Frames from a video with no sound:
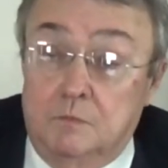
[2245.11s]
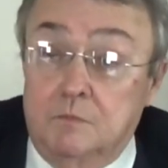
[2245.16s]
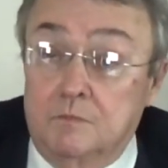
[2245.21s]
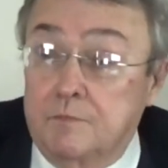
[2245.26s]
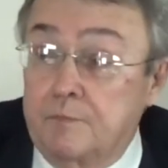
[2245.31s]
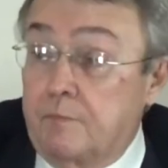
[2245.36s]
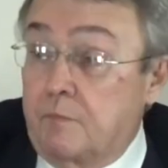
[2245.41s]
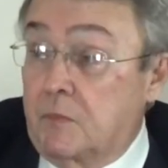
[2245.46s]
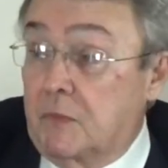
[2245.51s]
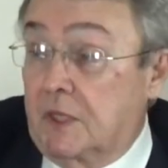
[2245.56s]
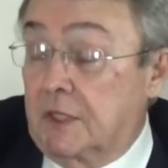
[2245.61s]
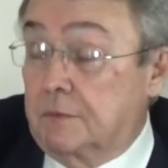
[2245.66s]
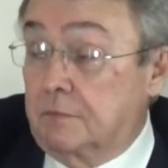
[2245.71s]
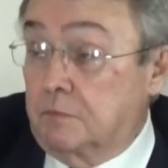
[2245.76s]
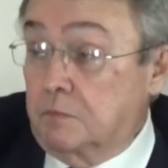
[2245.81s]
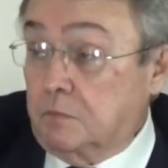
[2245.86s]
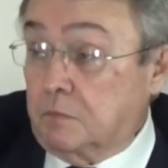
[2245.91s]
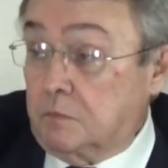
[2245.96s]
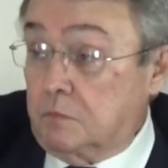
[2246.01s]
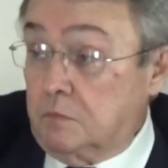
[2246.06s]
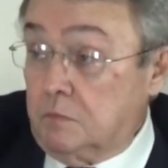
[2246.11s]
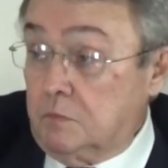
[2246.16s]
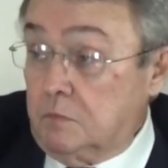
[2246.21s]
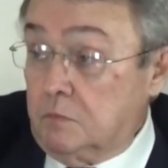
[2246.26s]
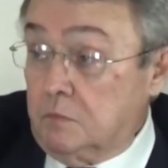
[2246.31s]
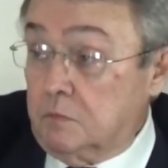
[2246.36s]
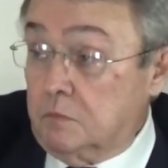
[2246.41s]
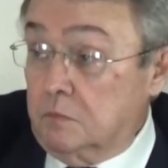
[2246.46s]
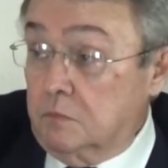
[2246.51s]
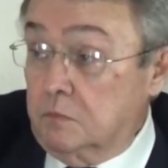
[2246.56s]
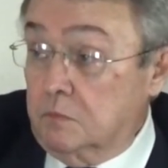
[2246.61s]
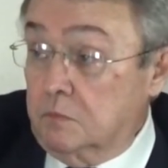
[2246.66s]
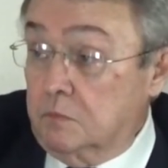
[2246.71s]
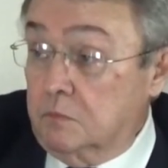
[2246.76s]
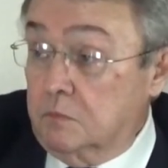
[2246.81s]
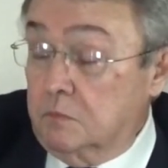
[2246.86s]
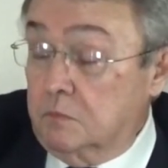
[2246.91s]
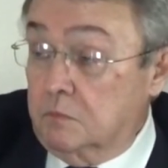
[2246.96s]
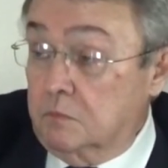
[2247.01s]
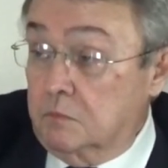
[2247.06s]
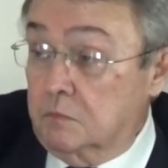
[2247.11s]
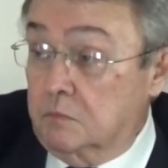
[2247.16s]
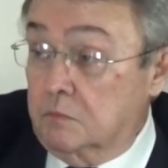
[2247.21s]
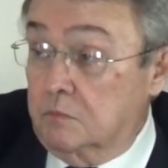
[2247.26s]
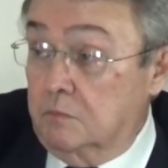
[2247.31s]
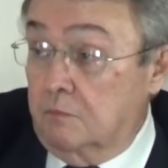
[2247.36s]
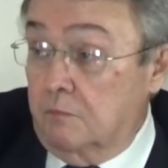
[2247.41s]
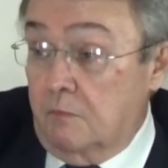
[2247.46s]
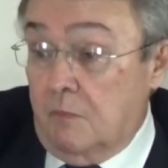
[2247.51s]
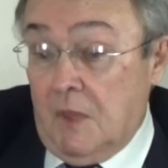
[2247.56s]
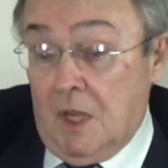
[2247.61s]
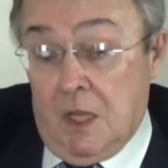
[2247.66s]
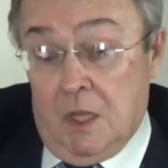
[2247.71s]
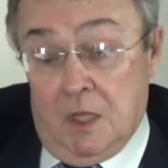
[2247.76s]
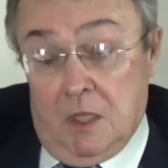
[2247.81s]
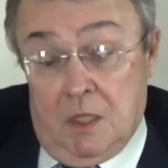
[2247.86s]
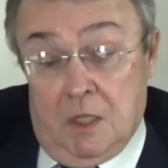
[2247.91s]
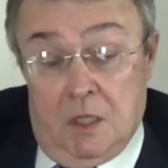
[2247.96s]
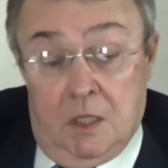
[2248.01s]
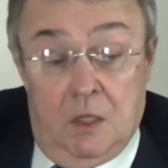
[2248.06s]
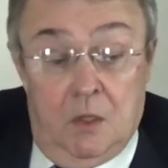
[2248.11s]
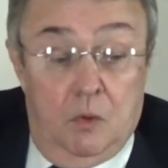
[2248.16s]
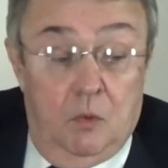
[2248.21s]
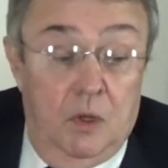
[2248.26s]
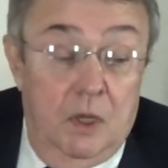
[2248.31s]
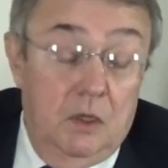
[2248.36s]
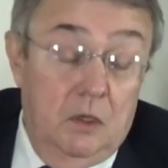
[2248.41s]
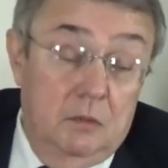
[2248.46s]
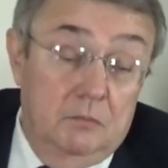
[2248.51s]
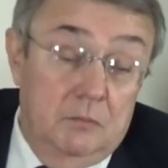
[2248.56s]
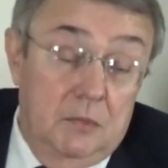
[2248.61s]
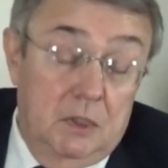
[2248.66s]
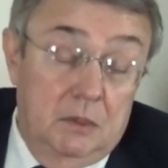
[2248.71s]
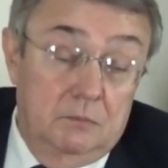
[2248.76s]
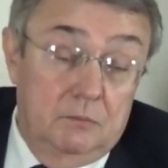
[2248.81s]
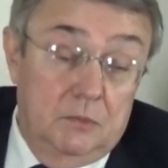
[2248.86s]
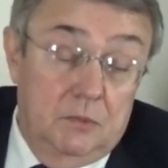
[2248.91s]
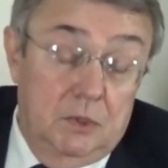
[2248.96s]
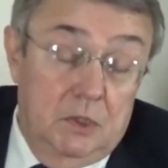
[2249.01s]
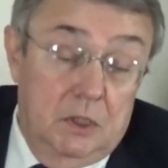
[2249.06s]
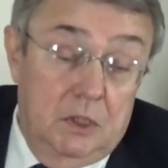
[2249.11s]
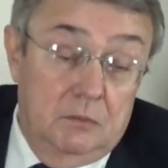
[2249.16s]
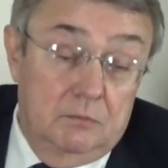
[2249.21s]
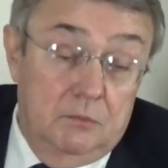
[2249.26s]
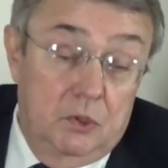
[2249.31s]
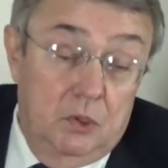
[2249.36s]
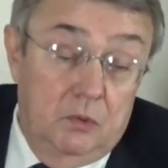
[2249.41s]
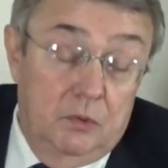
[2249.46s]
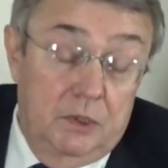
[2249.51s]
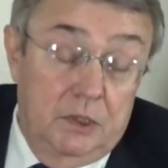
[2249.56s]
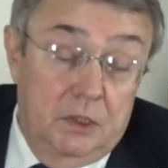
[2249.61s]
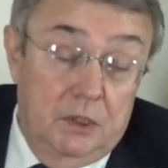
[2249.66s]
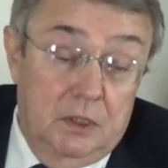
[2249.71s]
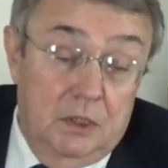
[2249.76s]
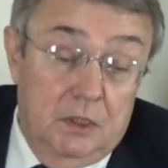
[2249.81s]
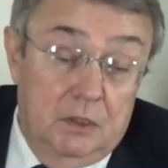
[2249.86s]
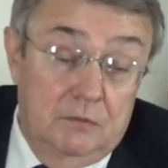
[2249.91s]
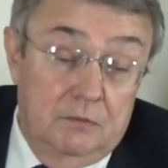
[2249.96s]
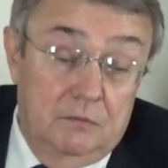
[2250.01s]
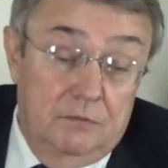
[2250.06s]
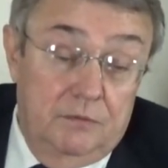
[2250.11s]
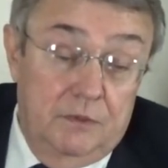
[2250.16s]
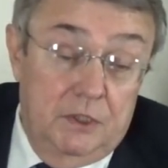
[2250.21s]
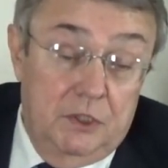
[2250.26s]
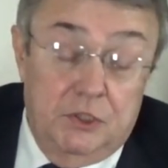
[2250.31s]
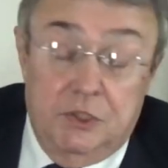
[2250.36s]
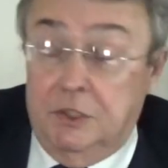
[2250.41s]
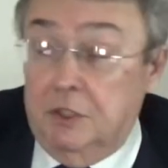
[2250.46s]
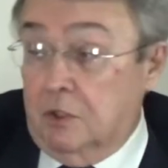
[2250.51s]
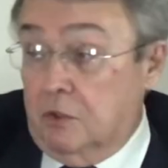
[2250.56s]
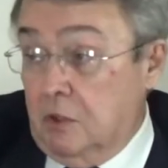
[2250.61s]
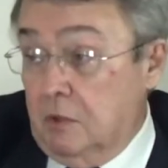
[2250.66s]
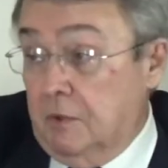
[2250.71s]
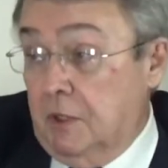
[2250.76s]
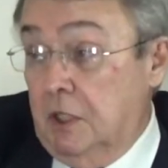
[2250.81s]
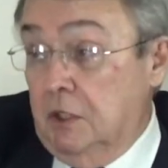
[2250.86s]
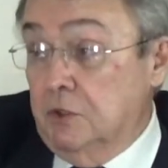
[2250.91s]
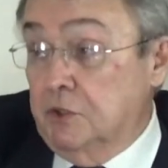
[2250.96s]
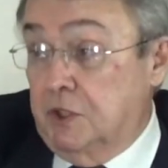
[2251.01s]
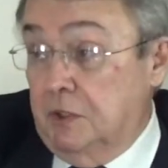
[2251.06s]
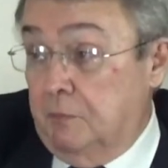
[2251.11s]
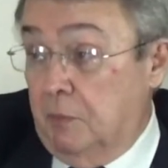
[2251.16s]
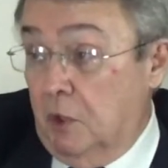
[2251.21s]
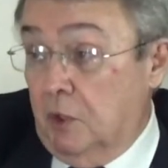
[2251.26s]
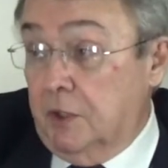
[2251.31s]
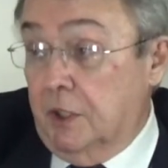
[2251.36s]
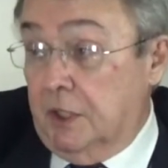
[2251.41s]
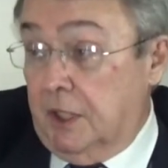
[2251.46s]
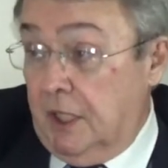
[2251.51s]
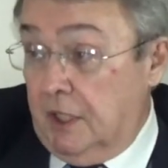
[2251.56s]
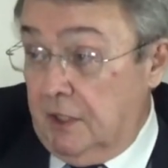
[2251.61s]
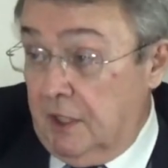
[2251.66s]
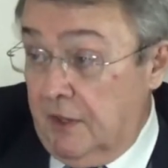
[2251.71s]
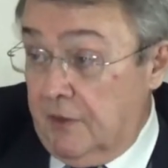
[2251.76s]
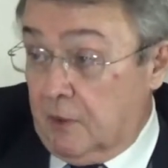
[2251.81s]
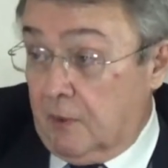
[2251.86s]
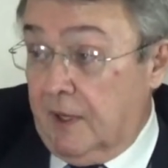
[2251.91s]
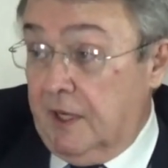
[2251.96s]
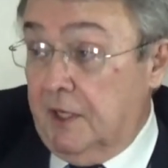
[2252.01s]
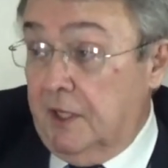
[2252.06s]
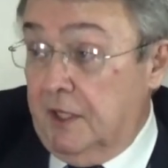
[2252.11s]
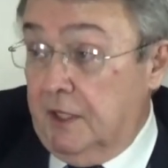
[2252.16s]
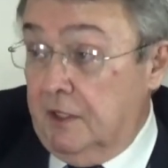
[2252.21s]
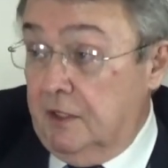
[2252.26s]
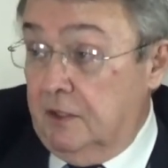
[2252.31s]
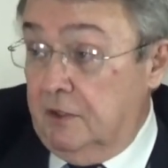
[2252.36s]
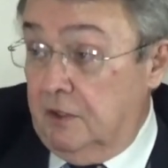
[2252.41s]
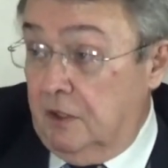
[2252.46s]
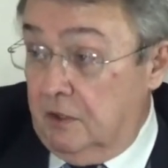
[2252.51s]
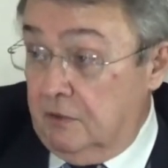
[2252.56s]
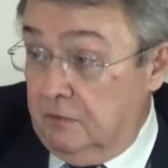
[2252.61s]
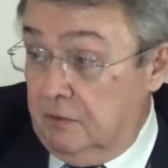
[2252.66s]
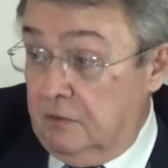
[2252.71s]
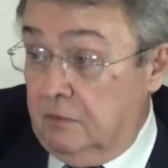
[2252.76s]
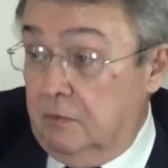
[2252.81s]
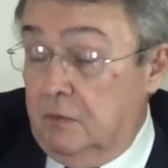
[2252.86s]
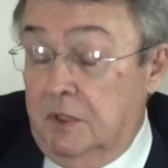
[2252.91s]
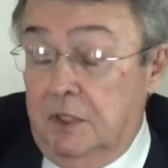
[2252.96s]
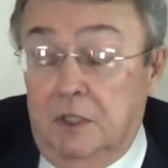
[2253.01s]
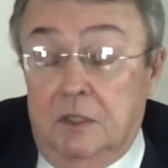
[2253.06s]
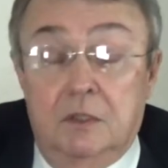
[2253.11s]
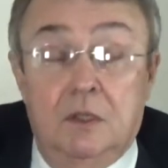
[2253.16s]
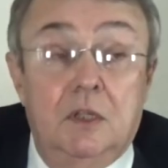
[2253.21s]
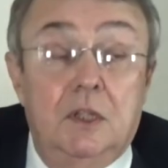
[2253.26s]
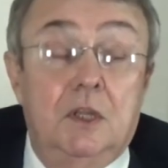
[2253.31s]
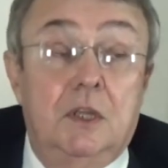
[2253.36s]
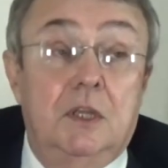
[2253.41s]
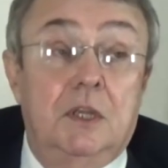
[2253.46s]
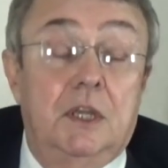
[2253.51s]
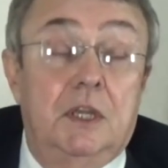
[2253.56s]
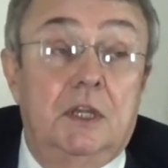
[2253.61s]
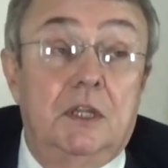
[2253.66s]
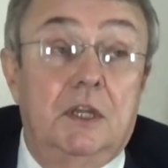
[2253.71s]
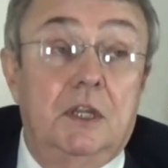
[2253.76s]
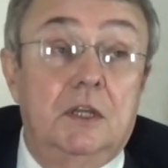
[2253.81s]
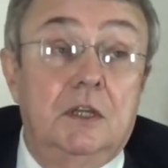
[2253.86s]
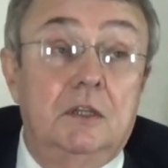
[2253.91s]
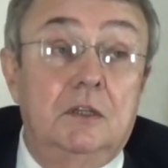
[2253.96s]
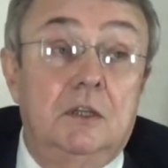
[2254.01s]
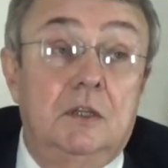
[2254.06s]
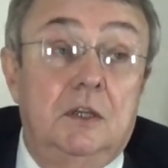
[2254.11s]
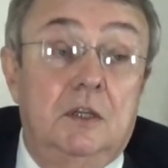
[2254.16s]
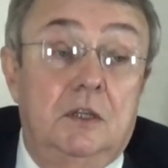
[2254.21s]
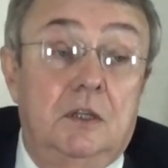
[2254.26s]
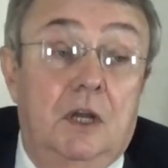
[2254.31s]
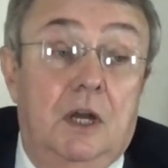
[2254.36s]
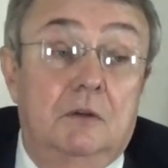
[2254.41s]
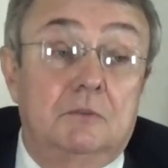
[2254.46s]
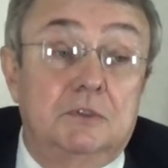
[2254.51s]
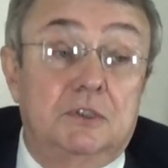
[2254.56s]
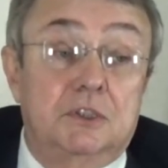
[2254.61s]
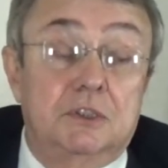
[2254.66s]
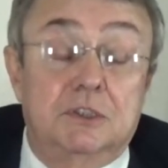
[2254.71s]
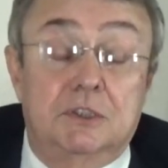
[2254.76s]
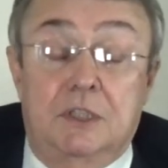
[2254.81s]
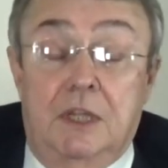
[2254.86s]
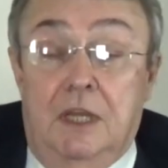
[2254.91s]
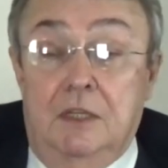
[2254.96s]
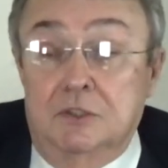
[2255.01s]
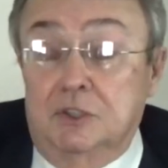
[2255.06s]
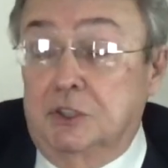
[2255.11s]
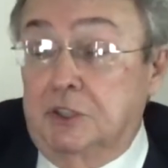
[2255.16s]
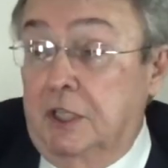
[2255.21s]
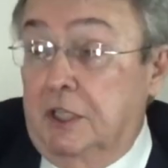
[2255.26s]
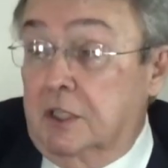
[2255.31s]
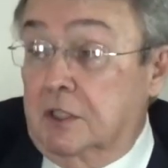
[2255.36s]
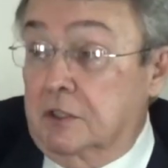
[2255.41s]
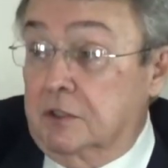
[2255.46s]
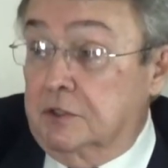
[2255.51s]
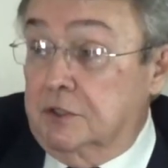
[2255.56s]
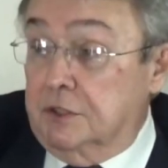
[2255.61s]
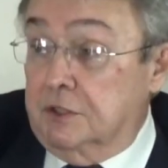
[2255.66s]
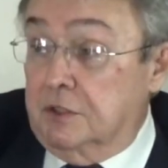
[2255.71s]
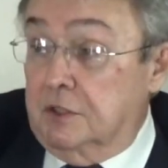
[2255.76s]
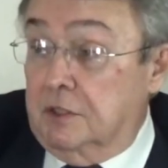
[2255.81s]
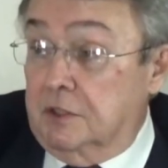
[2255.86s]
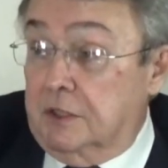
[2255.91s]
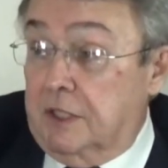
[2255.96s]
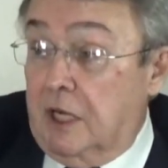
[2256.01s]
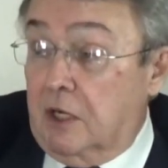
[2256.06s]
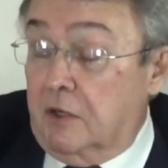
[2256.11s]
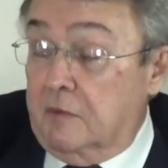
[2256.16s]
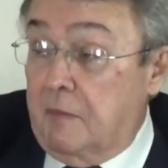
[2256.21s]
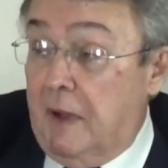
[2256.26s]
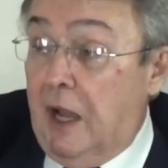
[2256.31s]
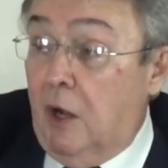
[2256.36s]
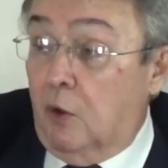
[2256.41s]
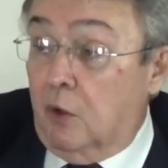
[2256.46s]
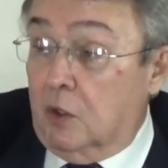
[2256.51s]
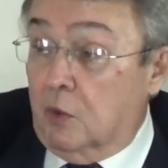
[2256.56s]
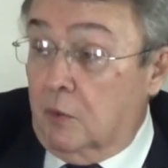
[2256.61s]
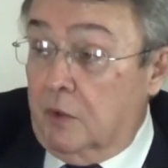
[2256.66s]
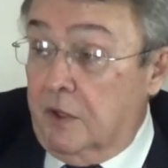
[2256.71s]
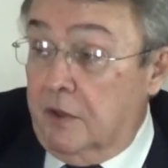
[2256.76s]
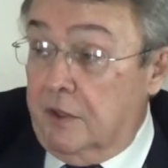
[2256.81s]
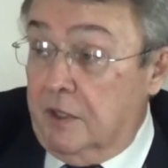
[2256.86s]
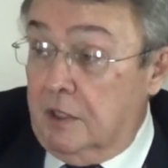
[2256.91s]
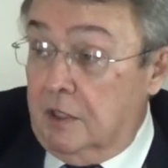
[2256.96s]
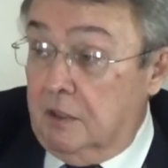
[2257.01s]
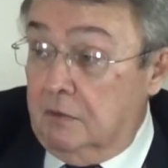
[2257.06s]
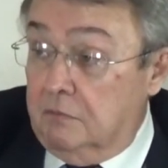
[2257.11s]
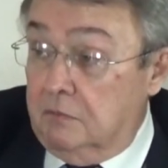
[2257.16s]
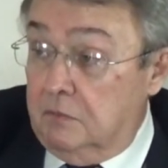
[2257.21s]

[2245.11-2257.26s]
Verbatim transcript: mm-hmm. Uh, did you plan to do more writing, or what? What is your feeling? Well, I'm I'm, I'm doing uh, finishing the criminology book again, another edit, you know, and uh, I was just downstairs, Gary Bauer with